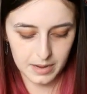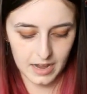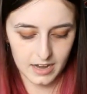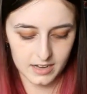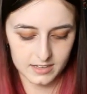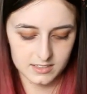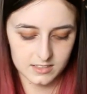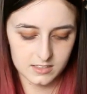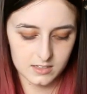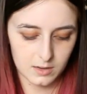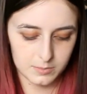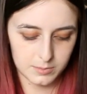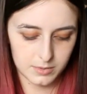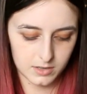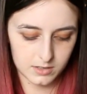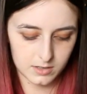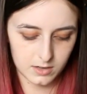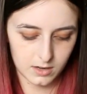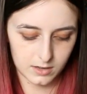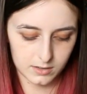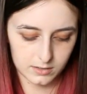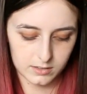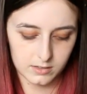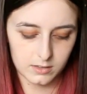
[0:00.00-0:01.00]
passed up on
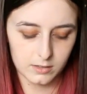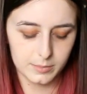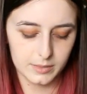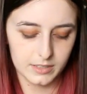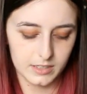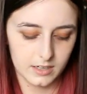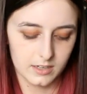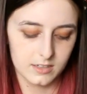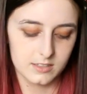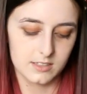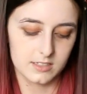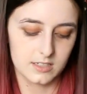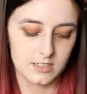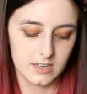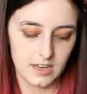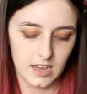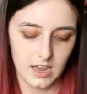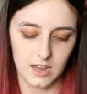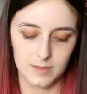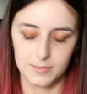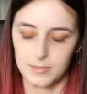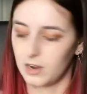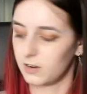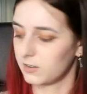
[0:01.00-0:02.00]
Arthur because he
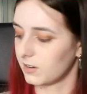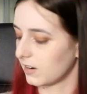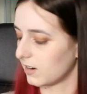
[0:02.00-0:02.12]
came out